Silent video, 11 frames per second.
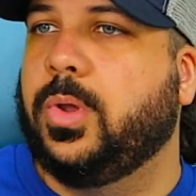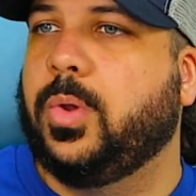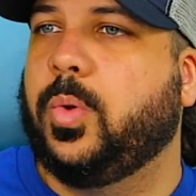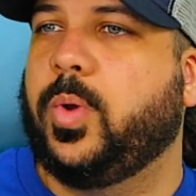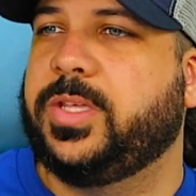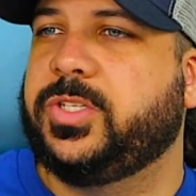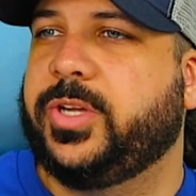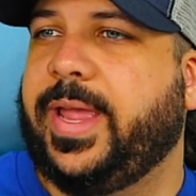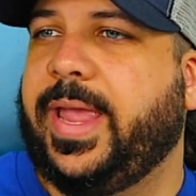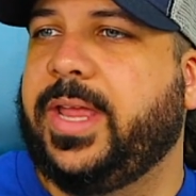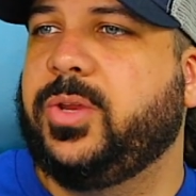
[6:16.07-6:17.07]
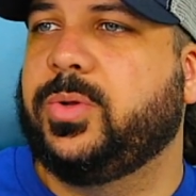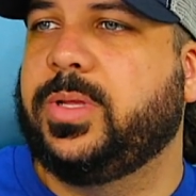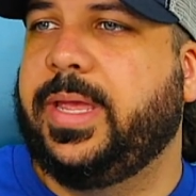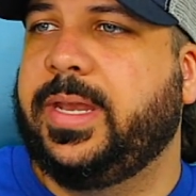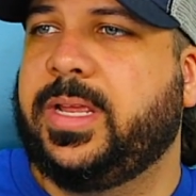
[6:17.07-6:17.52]
What is your
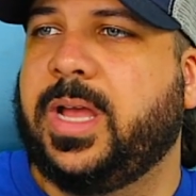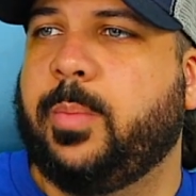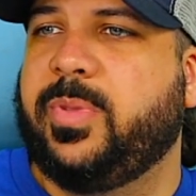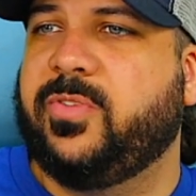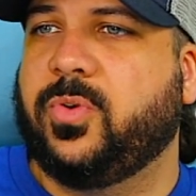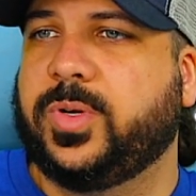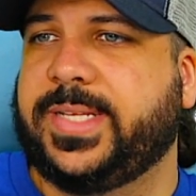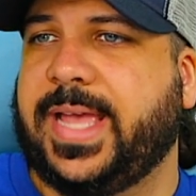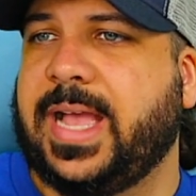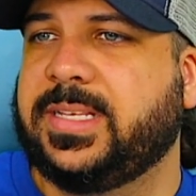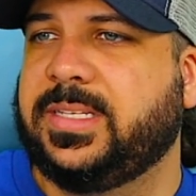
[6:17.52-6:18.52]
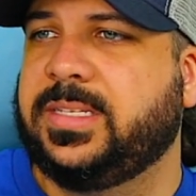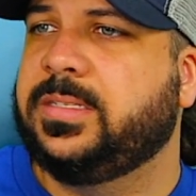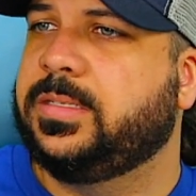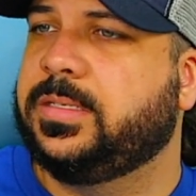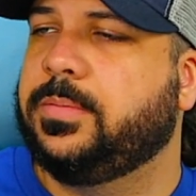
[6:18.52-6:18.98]
annual income before
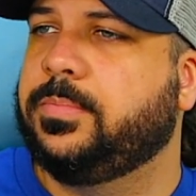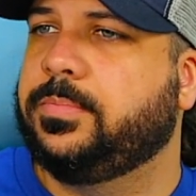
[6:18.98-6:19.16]
taxes?